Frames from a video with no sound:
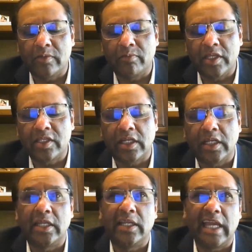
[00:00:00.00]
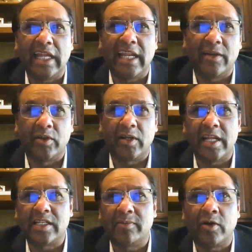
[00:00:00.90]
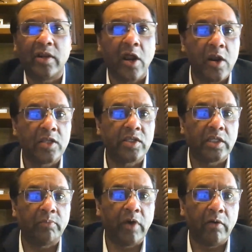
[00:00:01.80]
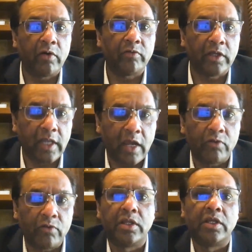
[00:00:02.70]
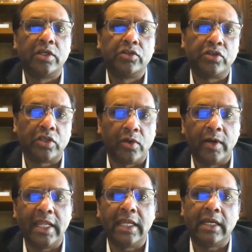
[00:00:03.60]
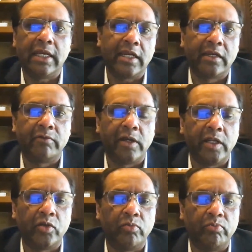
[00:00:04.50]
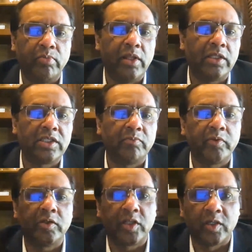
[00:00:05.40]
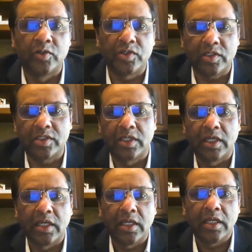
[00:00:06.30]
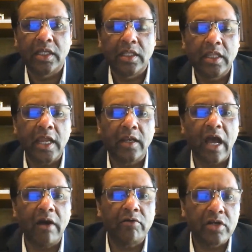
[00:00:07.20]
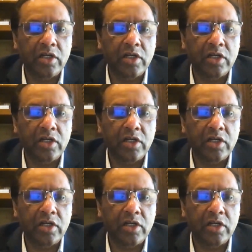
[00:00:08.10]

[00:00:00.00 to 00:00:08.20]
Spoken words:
Basically, at the end of the day, it's about harnessing the power of the cloud, security, connectivity to build simple solutions that our